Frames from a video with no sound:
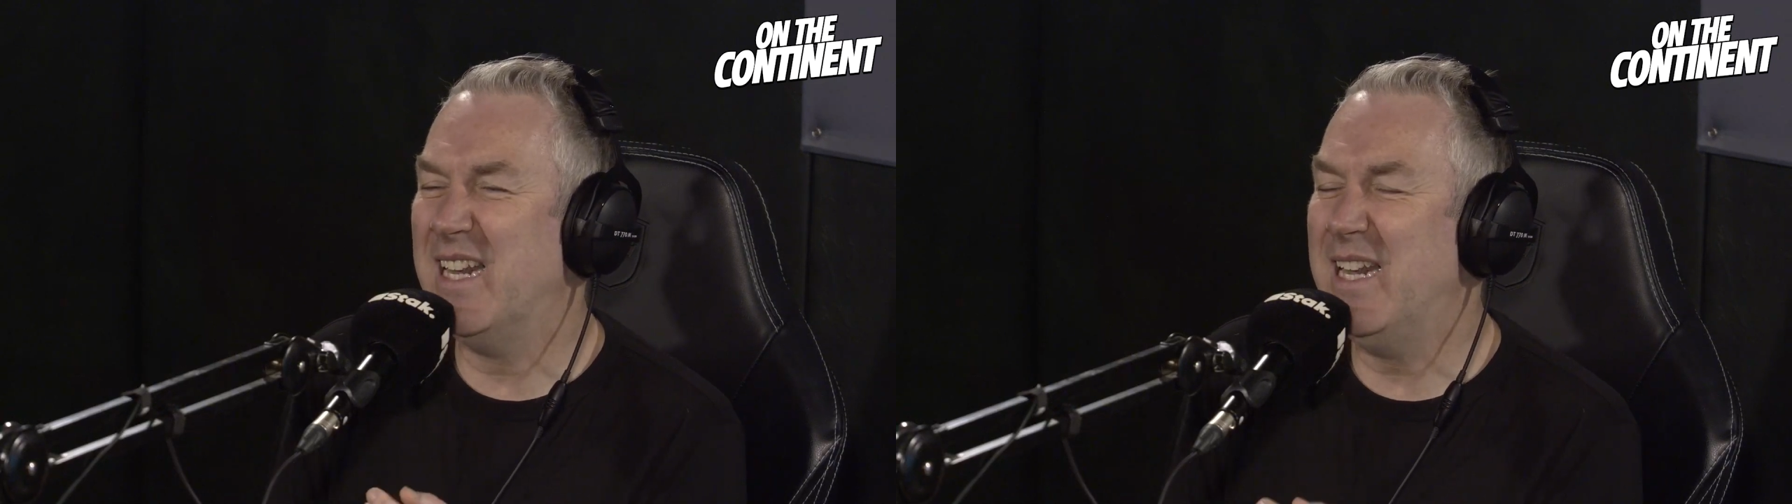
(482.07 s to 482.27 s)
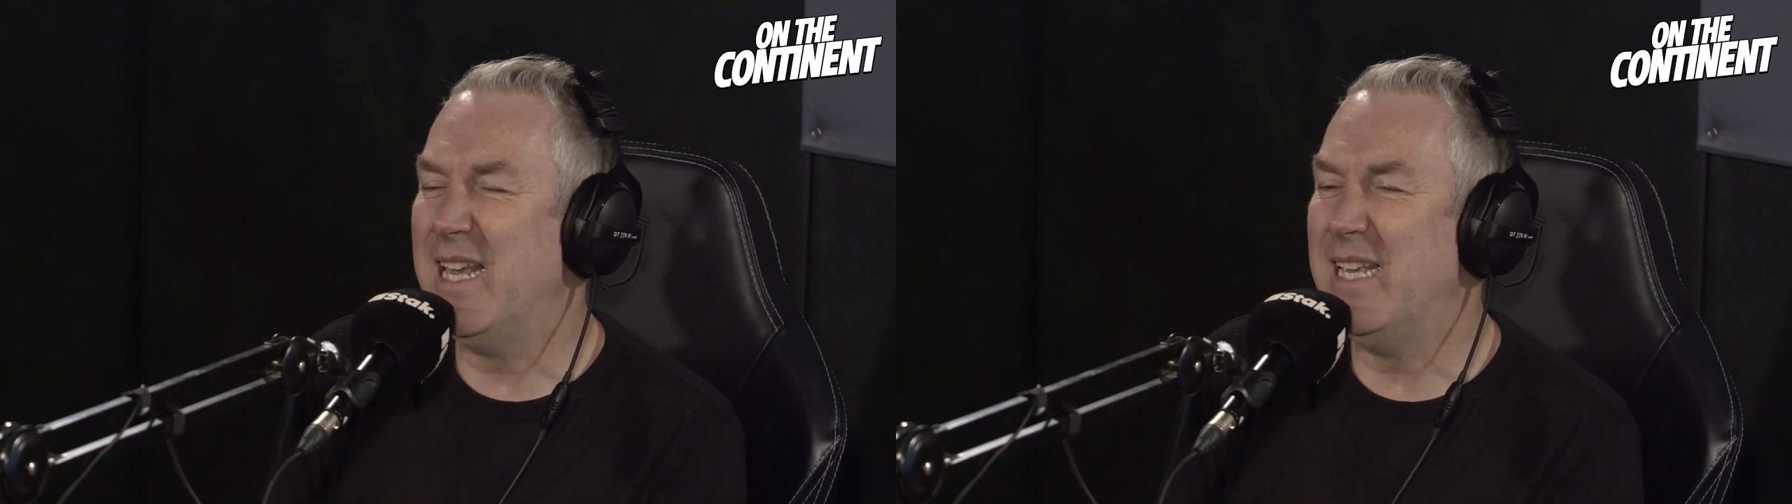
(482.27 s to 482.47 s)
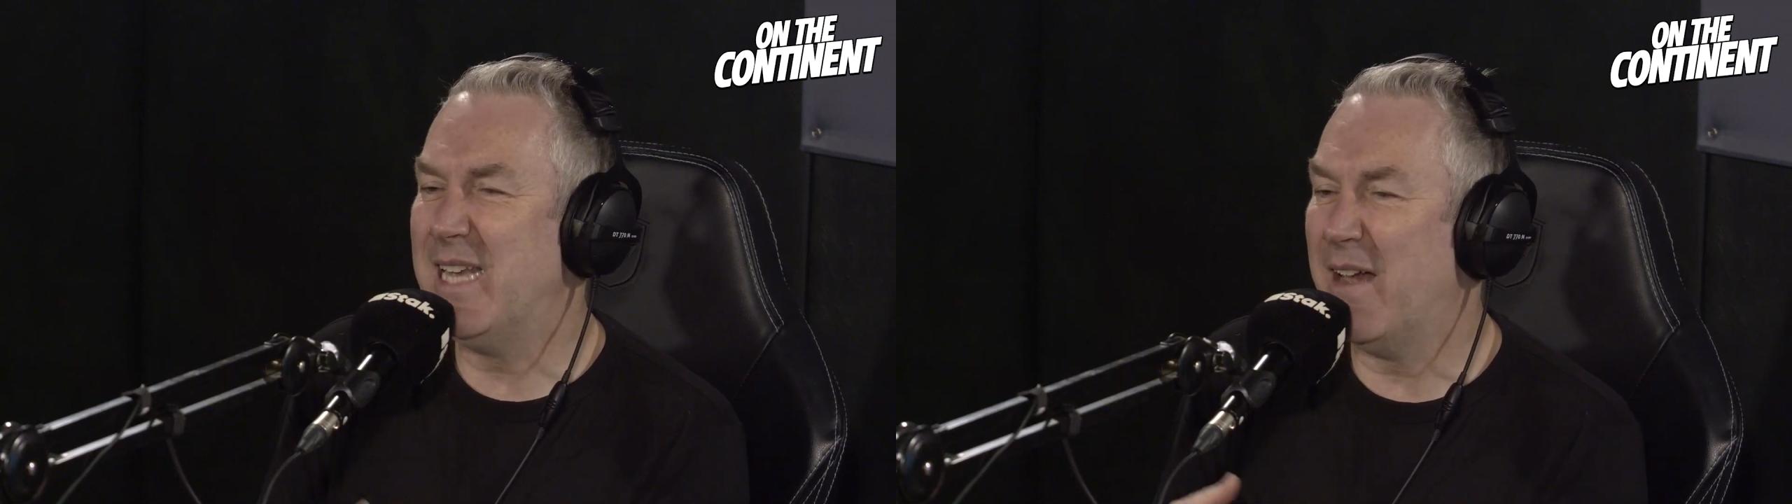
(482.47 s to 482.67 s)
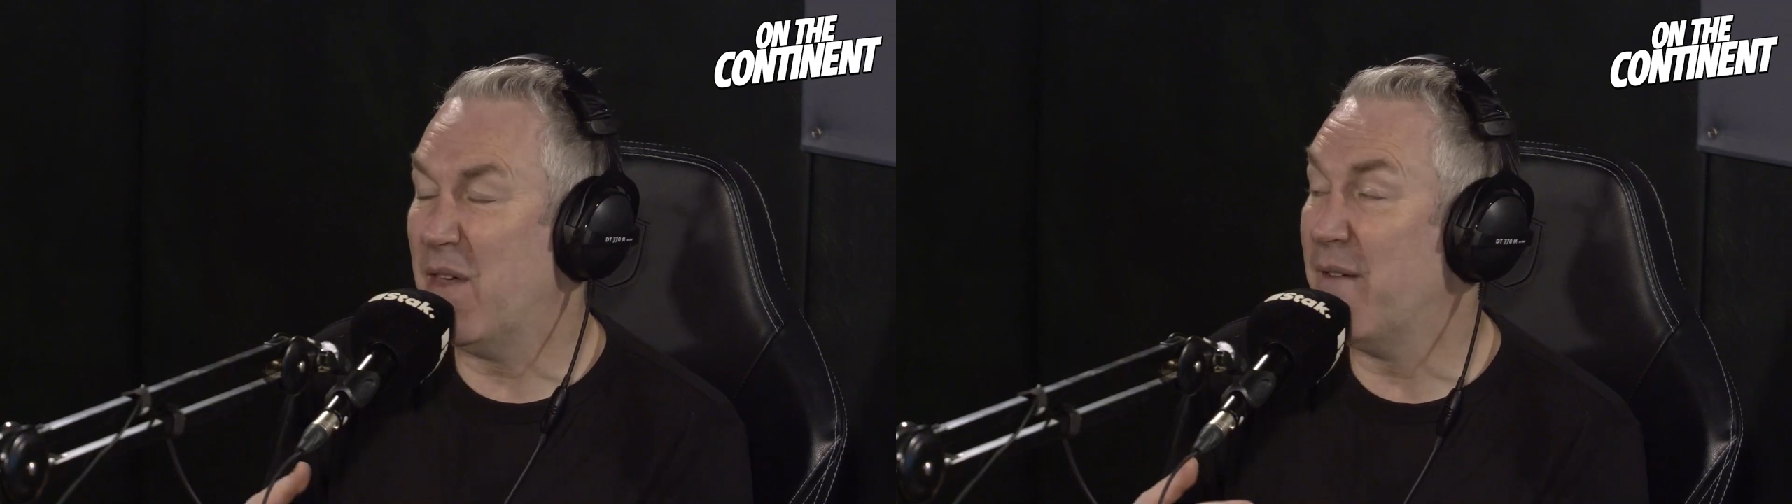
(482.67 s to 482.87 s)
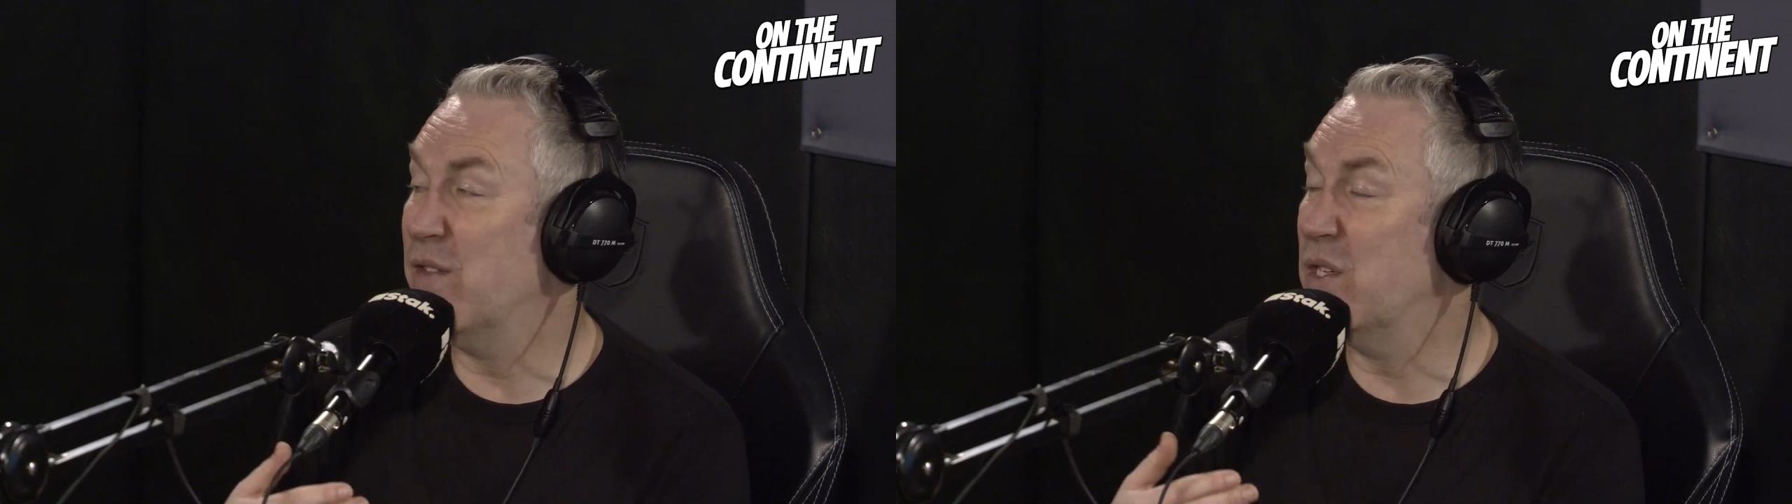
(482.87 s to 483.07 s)
at least have
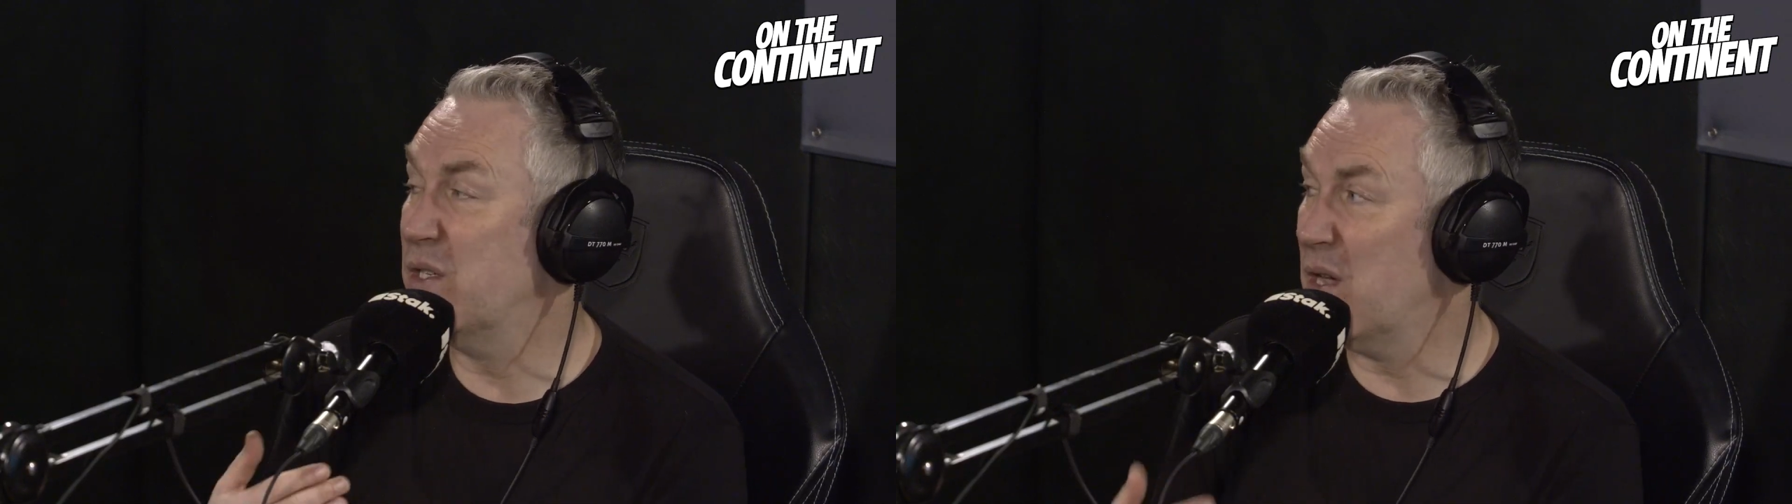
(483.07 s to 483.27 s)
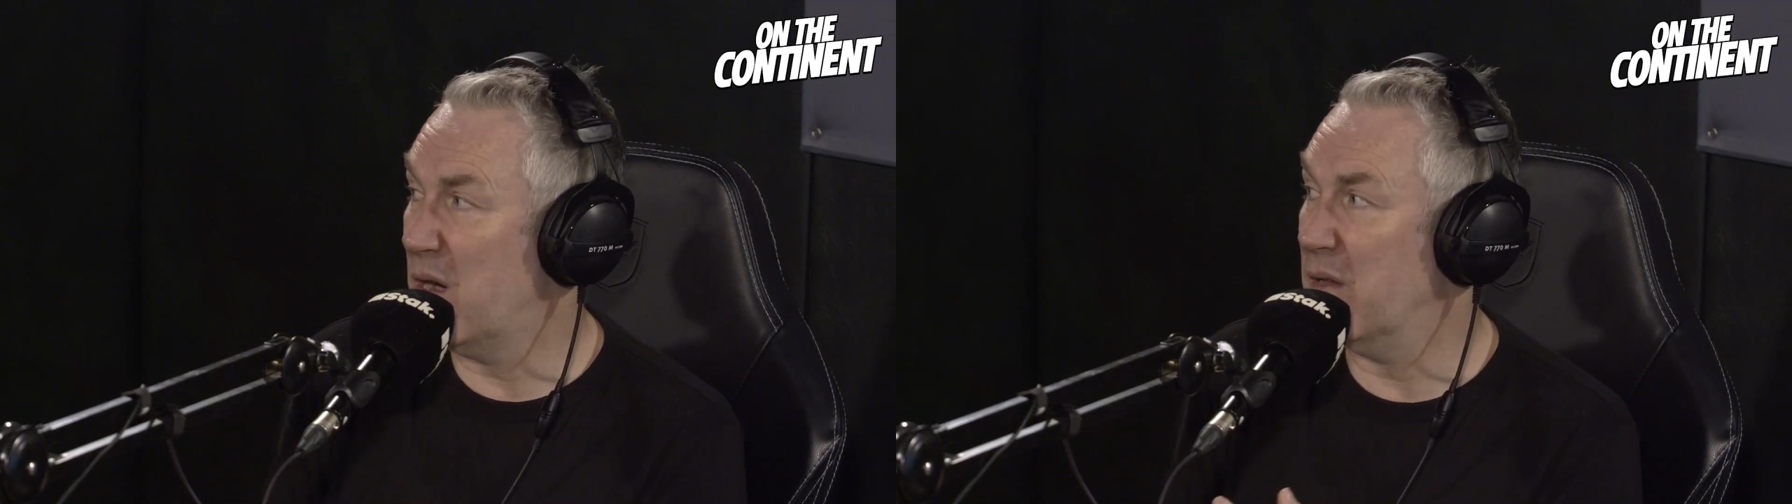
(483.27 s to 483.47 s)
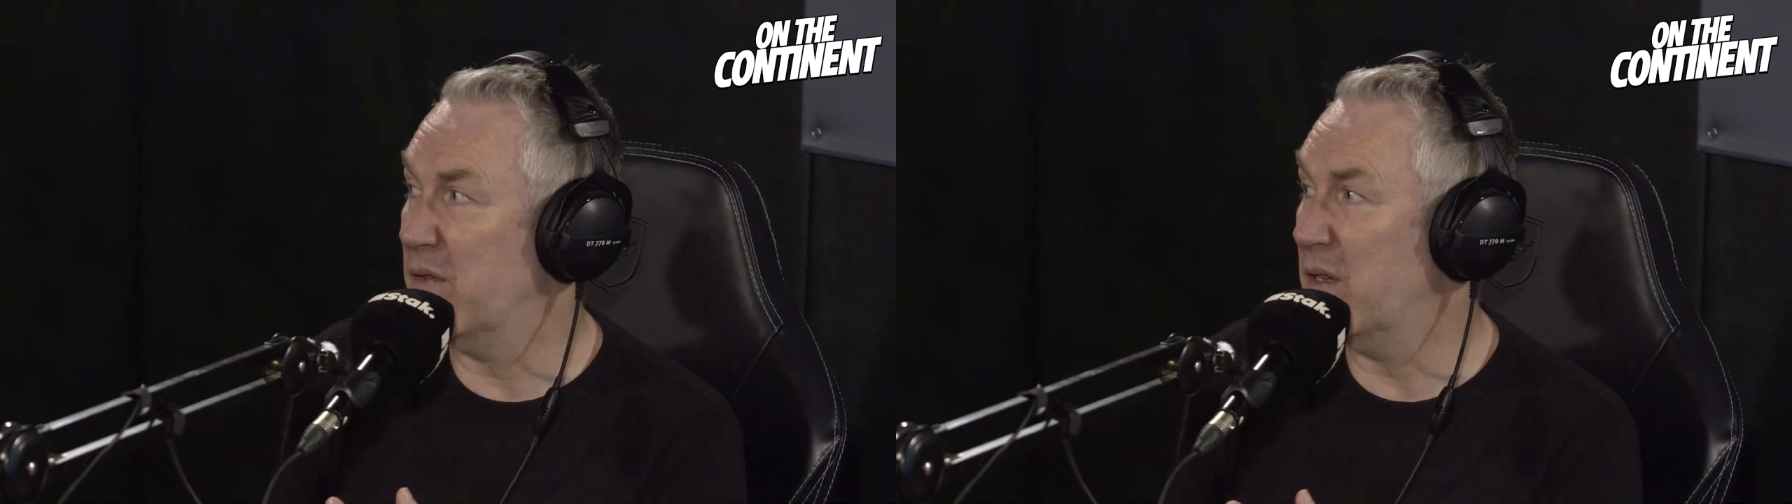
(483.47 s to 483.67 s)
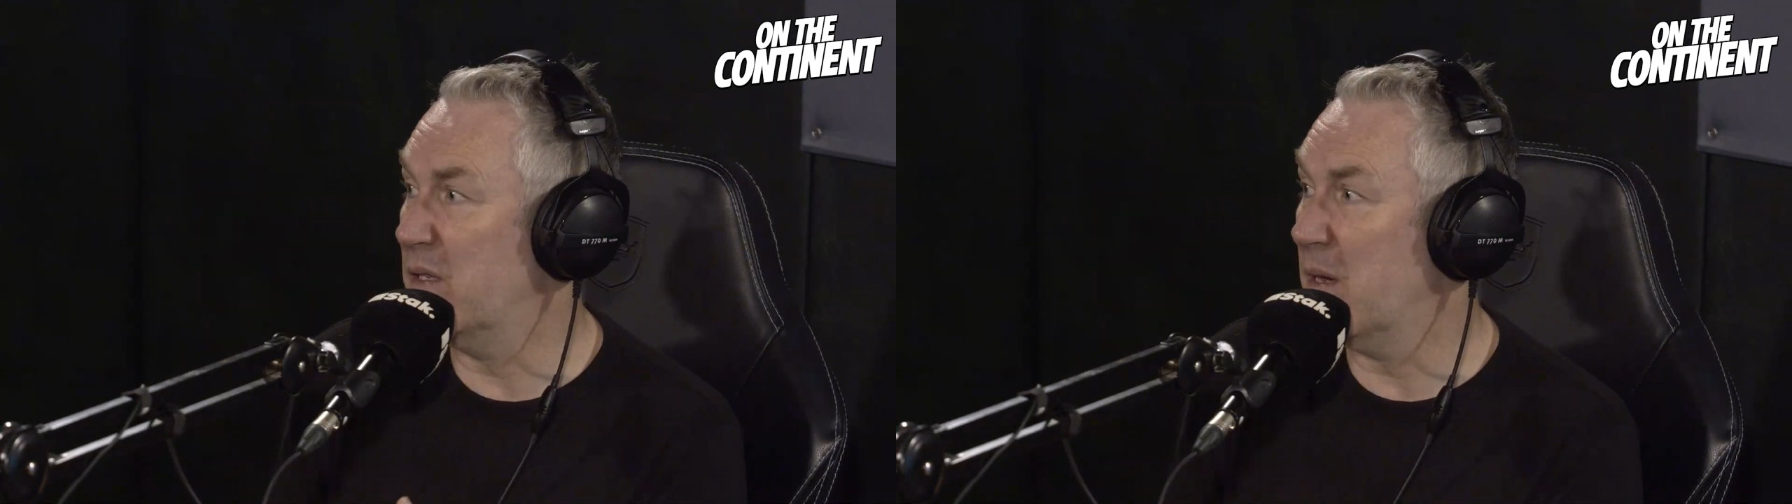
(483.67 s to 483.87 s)
that facade that